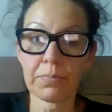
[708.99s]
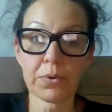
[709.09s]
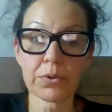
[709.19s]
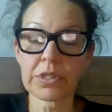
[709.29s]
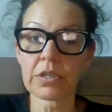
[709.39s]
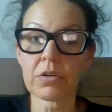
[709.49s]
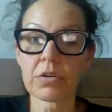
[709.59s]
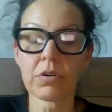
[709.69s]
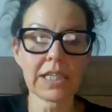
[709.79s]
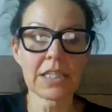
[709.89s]
border
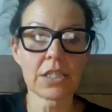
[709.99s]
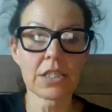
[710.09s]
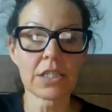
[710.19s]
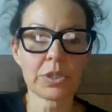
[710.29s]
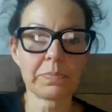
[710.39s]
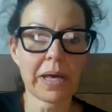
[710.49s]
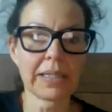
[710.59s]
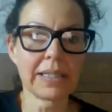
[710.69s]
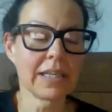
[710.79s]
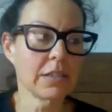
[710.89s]
collies to
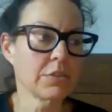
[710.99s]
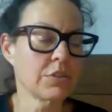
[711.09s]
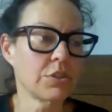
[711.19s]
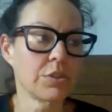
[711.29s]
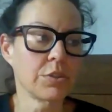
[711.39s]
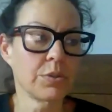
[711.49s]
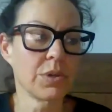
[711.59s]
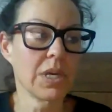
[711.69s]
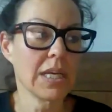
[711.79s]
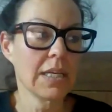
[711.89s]
spaniels
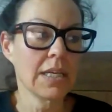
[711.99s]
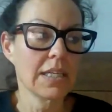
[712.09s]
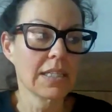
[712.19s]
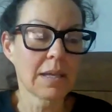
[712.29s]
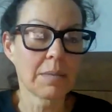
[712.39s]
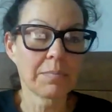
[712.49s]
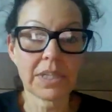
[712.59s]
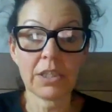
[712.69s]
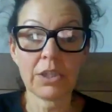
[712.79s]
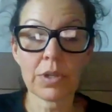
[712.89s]
to
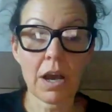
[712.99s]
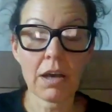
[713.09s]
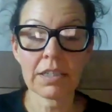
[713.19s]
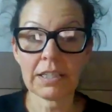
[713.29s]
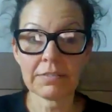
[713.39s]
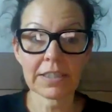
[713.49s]
something you can't